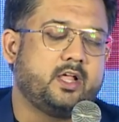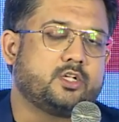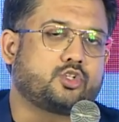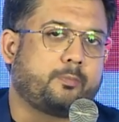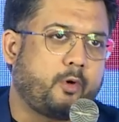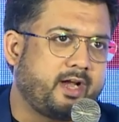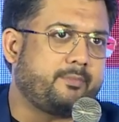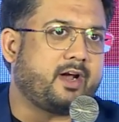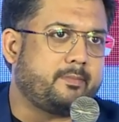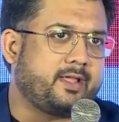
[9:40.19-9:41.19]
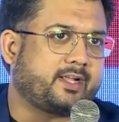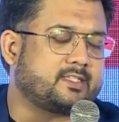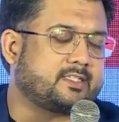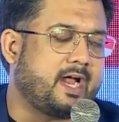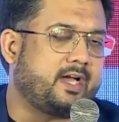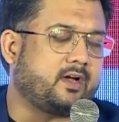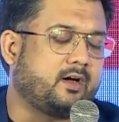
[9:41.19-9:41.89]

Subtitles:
So the point I'm trying to make is that